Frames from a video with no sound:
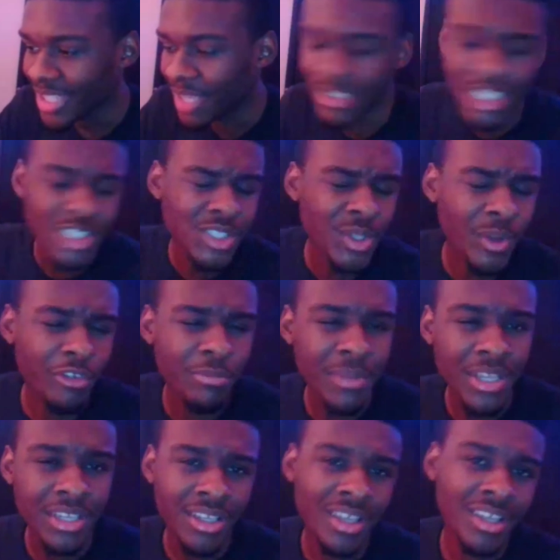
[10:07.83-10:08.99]
If you disagree with
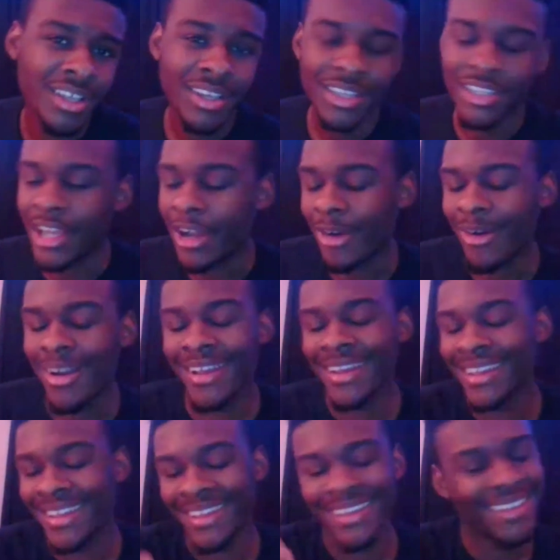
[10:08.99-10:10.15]
me, you know,
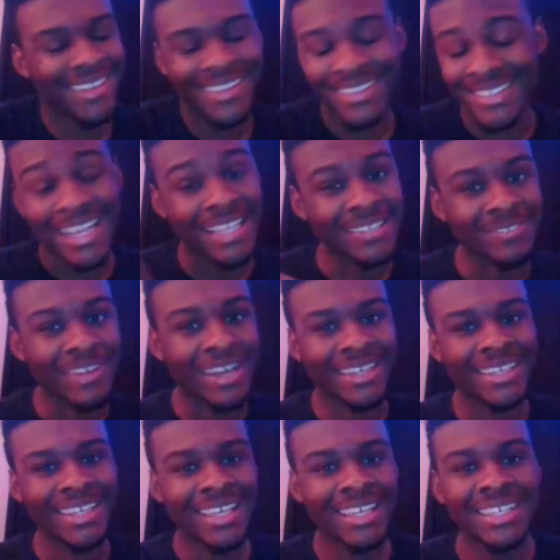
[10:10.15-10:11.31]
that's fine.